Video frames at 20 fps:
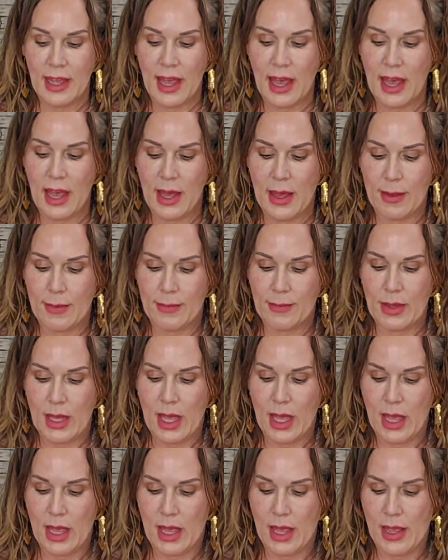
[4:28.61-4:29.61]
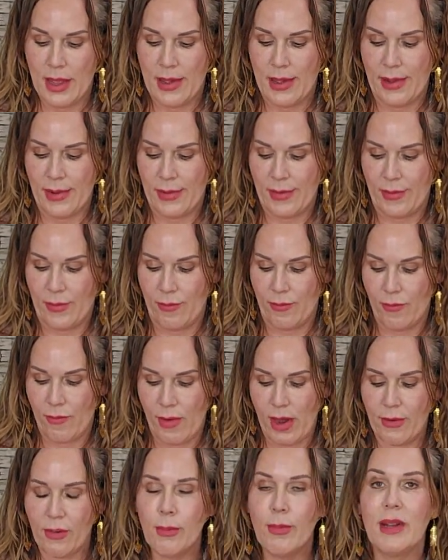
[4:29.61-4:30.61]
Um,
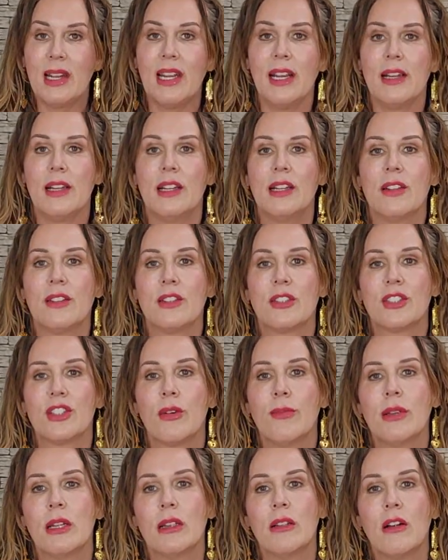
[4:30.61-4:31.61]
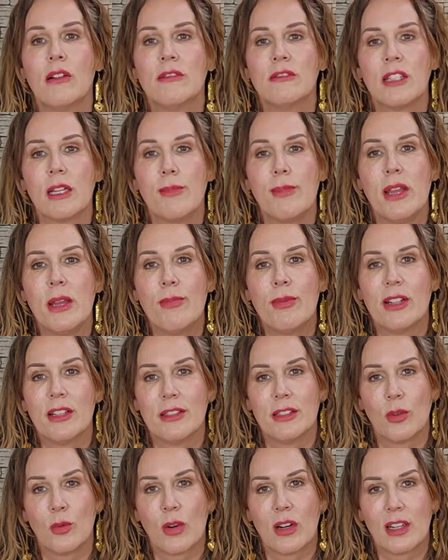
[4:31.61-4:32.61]
everybody, you know, there's so many lonely people
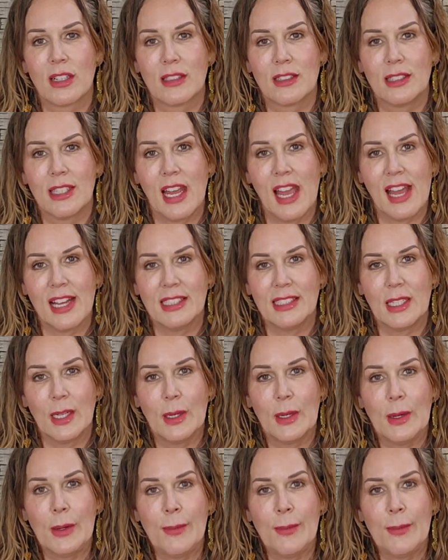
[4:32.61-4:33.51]
in the world and